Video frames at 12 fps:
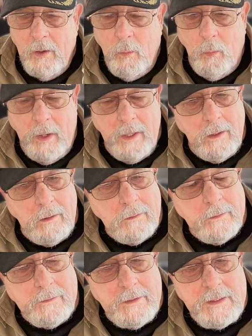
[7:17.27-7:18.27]
Well,
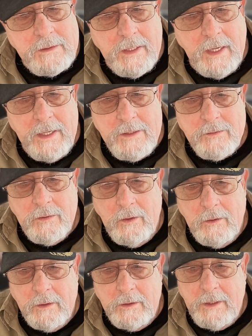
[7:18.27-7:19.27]
these guys,
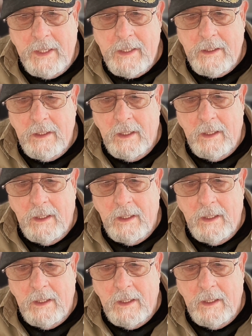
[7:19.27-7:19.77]
they'll take